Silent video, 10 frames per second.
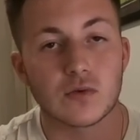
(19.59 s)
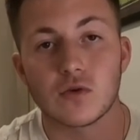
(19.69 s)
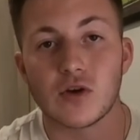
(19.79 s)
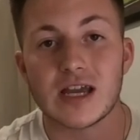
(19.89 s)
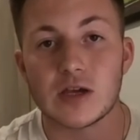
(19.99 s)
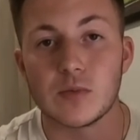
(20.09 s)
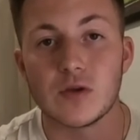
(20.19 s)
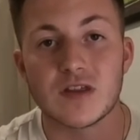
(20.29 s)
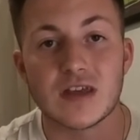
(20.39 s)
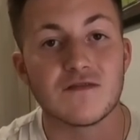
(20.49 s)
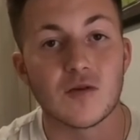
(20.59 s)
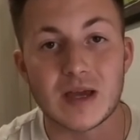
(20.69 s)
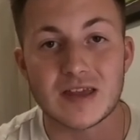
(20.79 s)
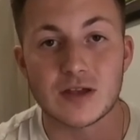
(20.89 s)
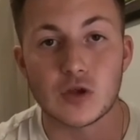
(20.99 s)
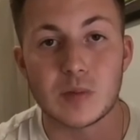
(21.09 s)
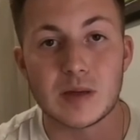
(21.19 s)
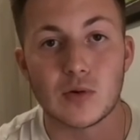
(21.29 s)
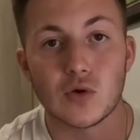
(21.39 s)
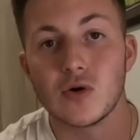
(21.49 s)
great community for meeting new
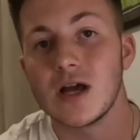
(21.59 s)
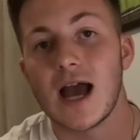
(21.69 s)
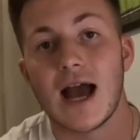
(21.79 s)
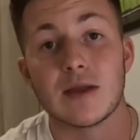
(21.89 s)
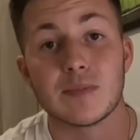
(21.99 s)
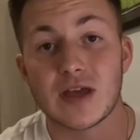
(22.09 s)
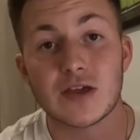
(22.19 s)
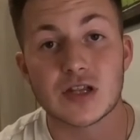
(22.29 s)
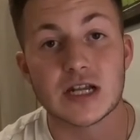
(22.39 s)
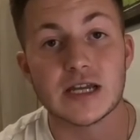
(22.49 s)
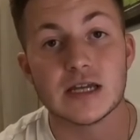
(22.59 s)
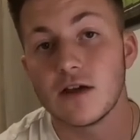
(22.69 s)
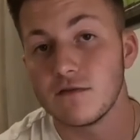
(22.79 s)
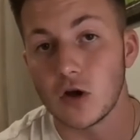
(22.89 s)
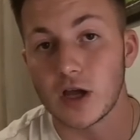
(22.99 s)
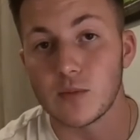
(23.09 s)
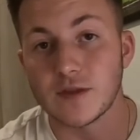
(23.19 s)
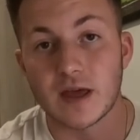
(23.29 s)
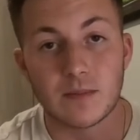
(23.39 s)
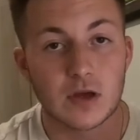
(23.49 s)
people and potentially vlogging
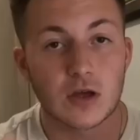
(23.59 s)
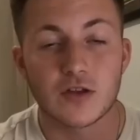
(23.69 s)
with them.